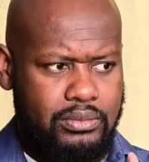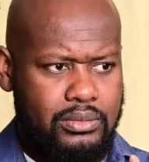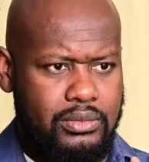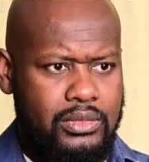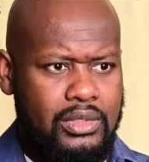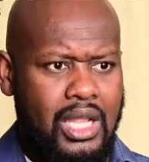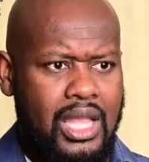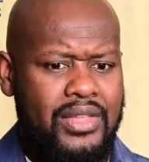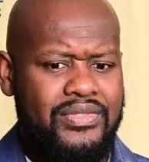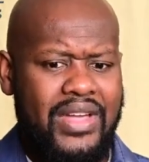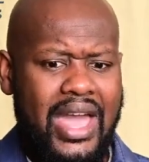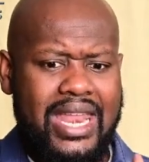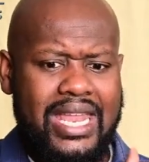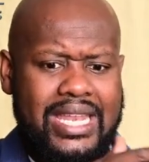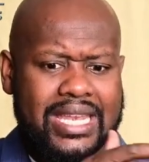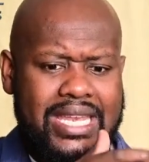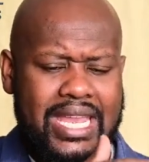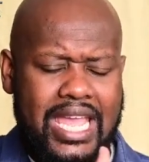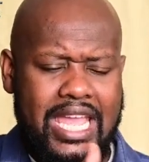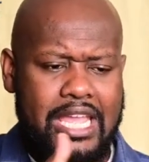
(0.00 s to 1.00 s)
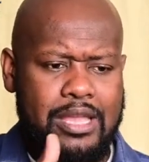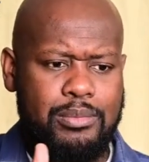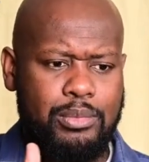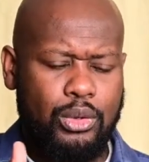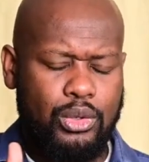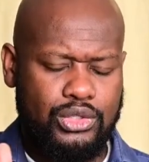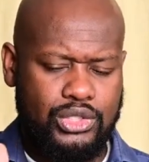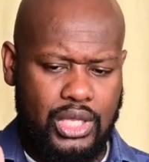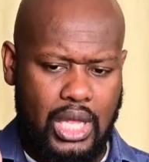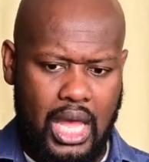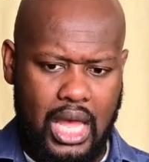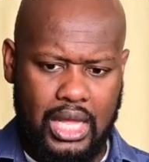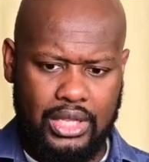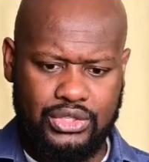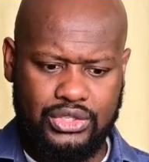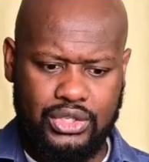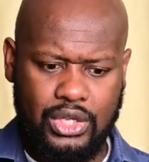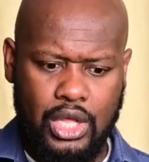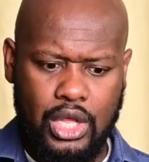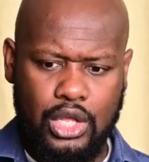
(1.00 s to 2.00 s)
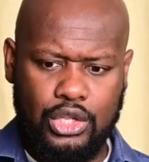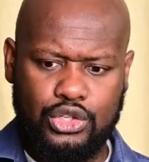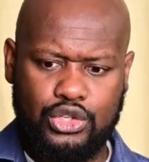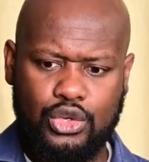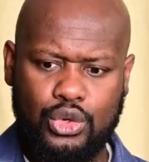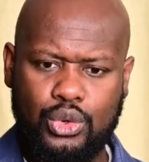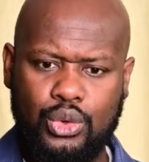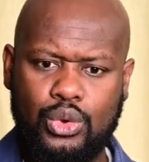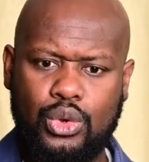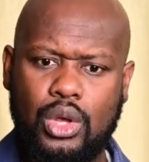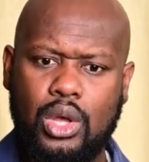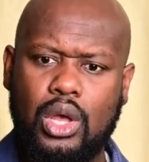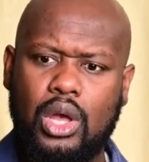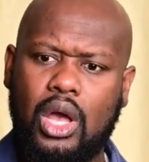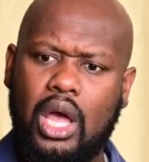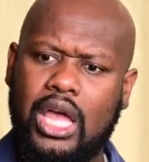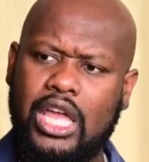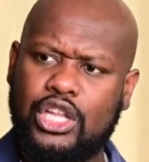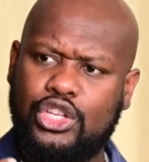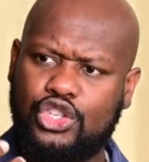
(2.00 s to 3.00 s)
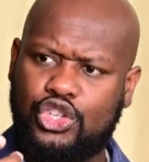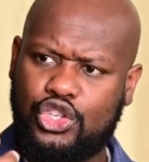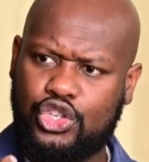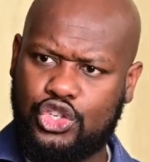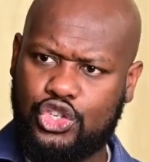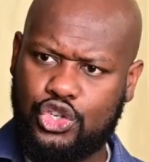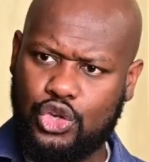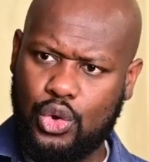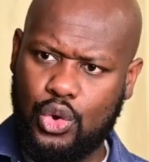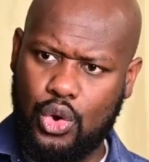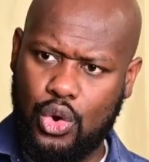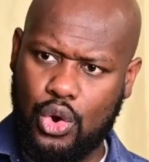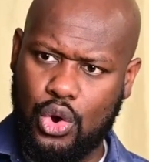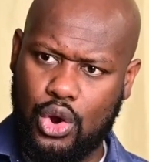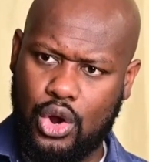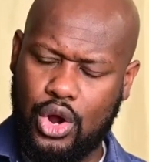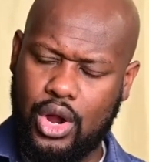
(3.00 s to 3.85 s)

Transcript: that enables us to ensure